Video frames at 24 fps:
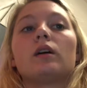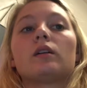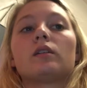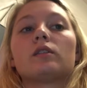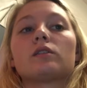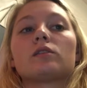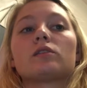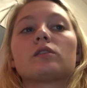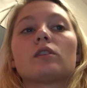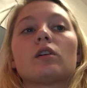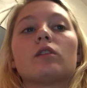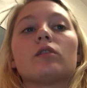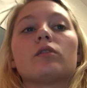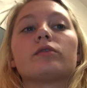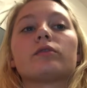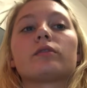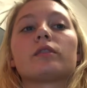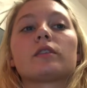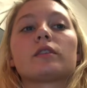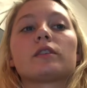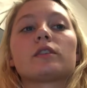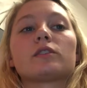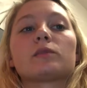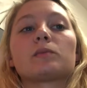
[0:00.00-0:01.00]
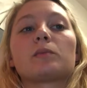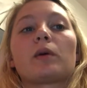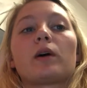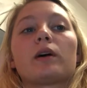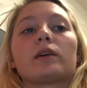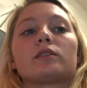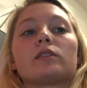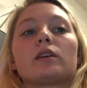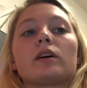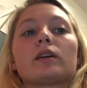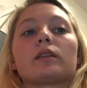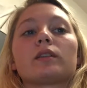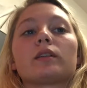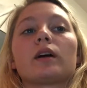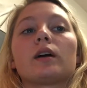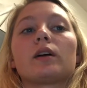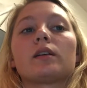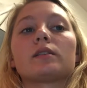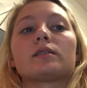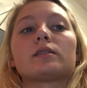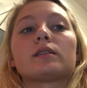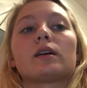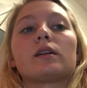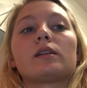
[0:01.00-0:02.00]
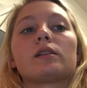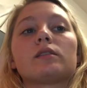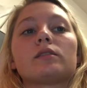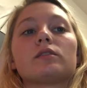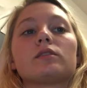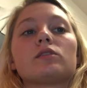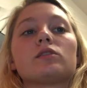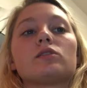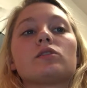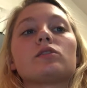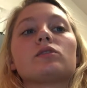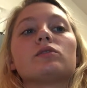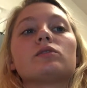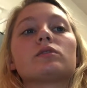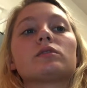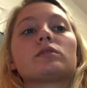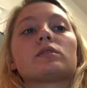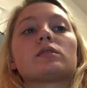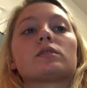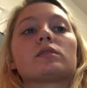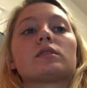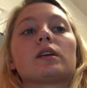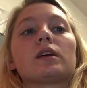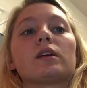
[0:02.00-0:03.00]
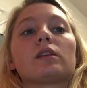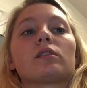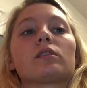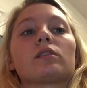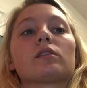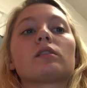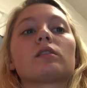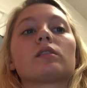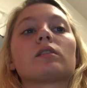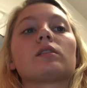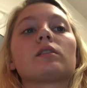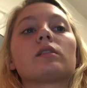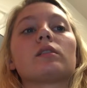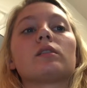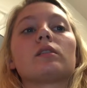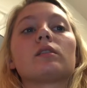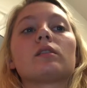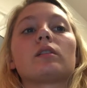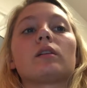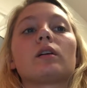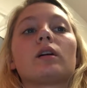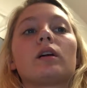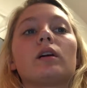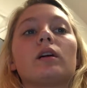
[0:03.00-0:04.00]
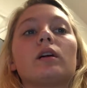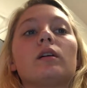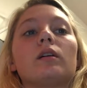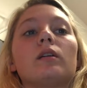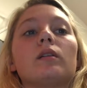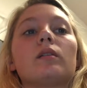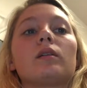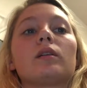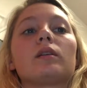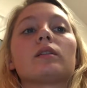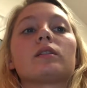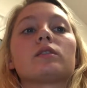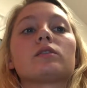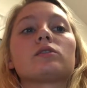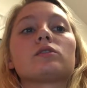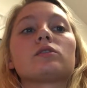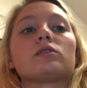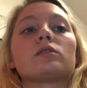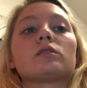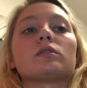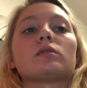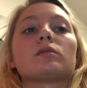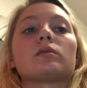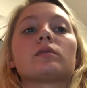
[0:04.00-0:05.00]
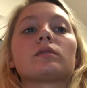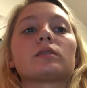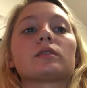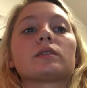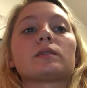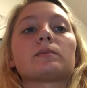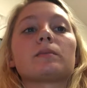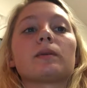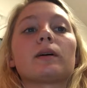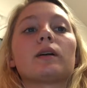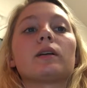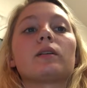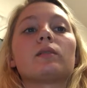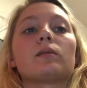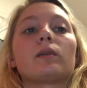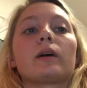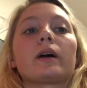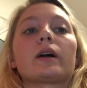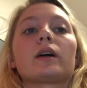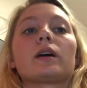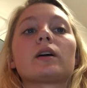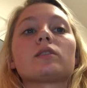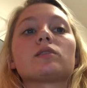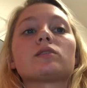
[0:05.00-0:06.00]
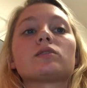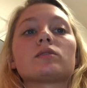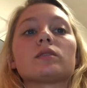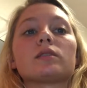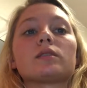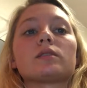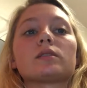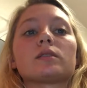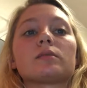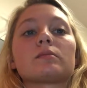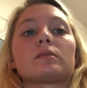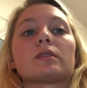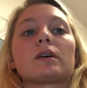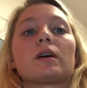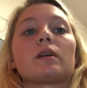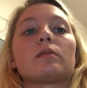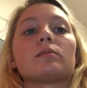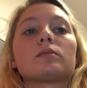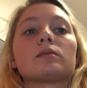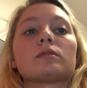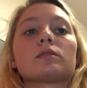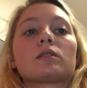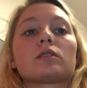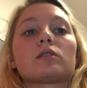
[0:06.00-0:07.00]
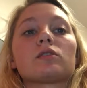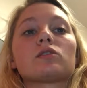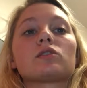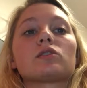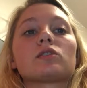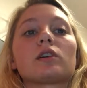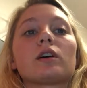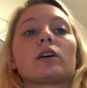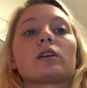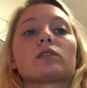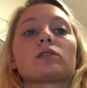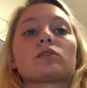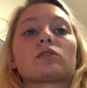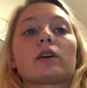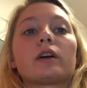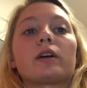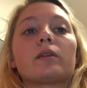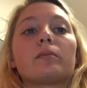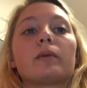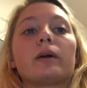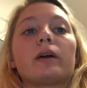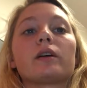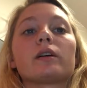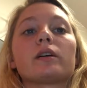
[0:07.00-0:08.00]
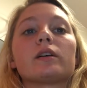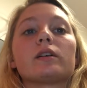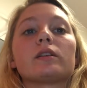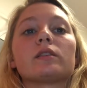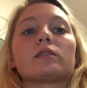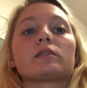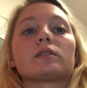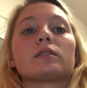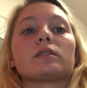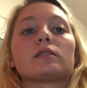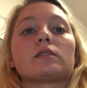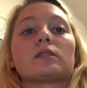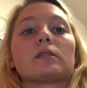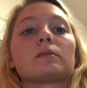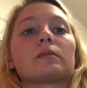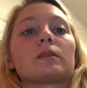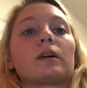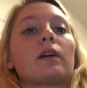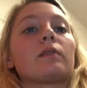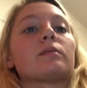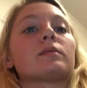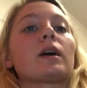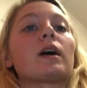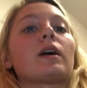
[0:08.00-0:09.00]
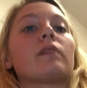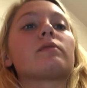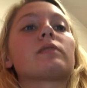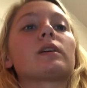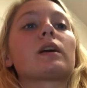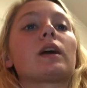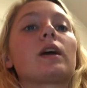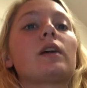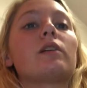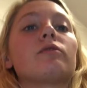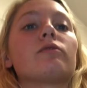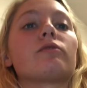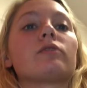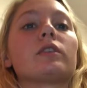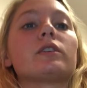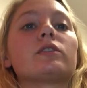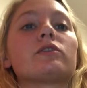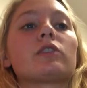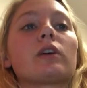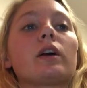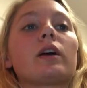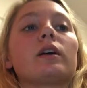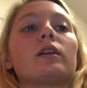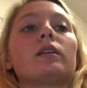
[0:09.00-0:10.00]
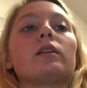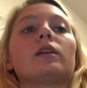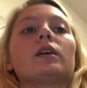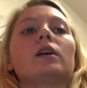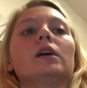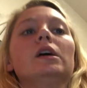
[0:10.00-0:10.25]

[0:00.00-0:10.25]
So for this project, I decided to choose the standard. The student will explain why countries sometimes construct trade barriers and sometimes advocate free trade,